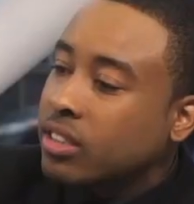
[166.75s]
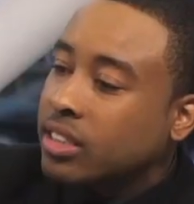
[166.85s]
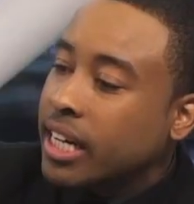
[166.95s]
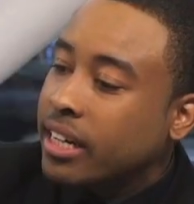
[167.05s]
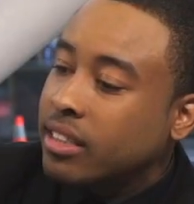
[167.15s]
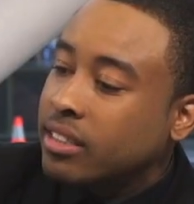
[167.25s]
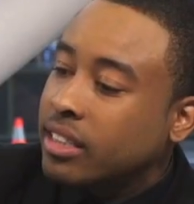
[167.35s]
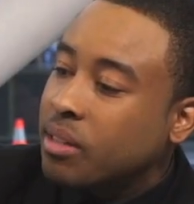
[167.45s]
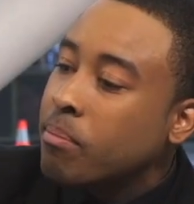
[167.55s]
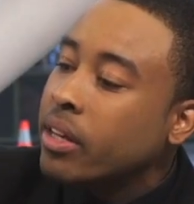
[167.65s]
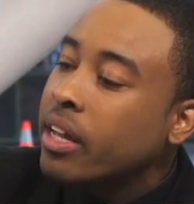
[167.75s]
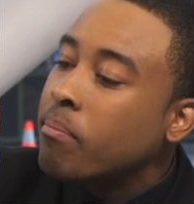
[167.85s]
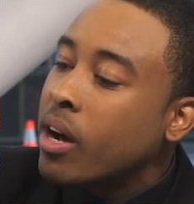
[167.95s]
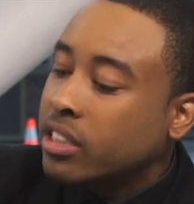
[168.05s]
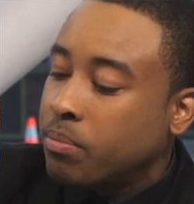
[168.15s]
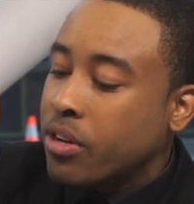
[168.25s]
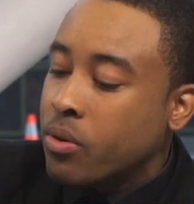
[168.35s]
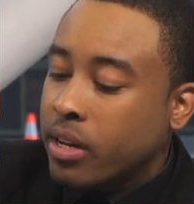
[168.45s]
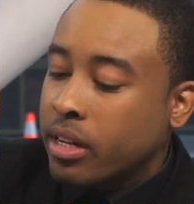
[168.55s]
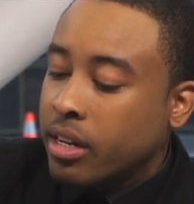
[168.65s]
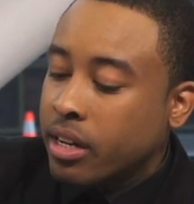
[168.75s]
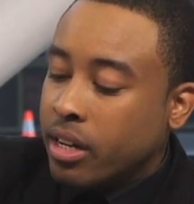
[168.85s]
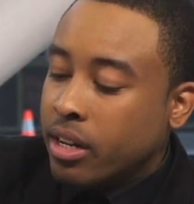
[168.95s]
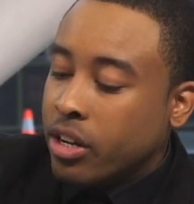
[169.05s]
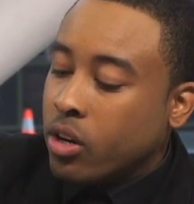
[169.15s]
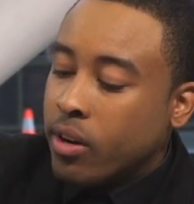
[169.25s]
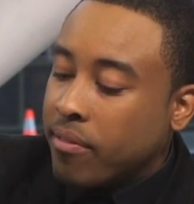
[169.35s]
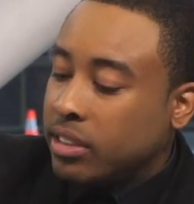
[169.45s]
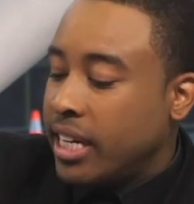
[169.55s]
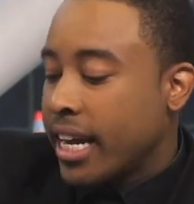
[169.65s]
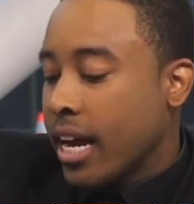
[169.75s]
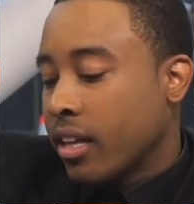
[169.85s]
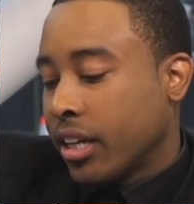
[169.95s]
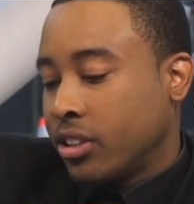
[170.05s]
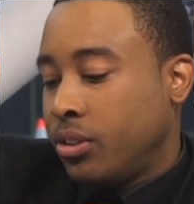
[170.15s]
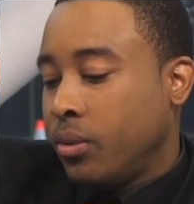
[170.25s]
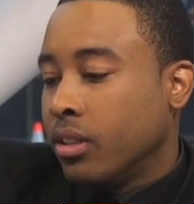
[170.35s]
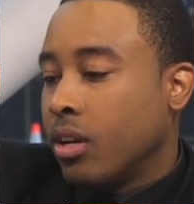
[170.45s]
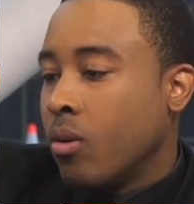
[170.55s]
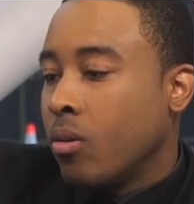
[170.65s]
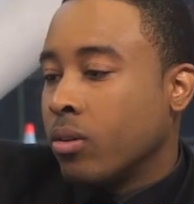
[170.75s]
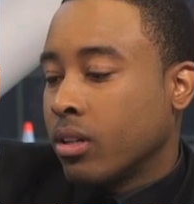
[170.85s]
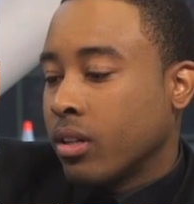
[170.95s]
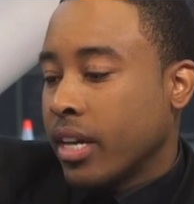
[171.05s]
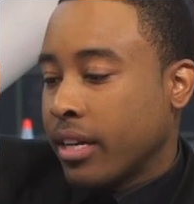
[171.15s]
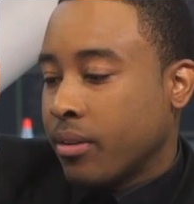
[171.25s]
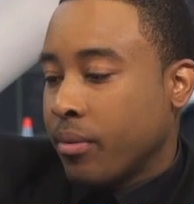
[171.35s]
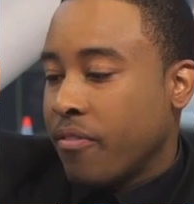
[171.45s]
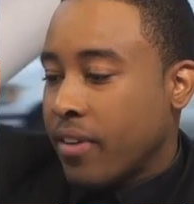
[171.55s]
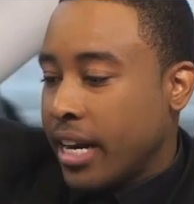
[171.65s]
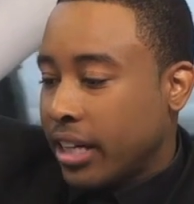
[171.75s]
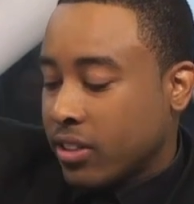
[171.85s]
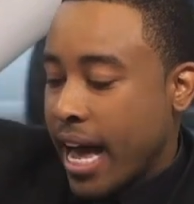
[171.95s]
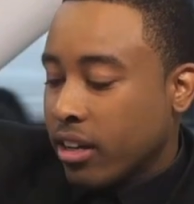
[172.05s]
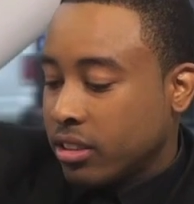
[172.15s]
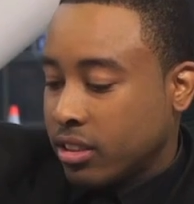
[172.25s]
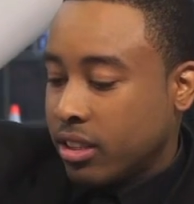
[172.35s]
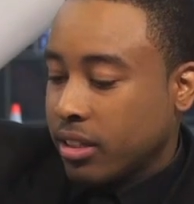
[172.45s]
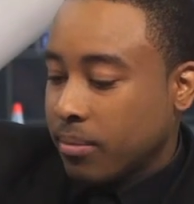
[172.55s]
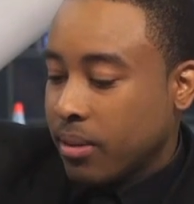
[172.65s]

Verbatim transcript: like it, it's a million bucks, but you can you don't have to take out like a student loan no. or, or, like refinance your house no, to,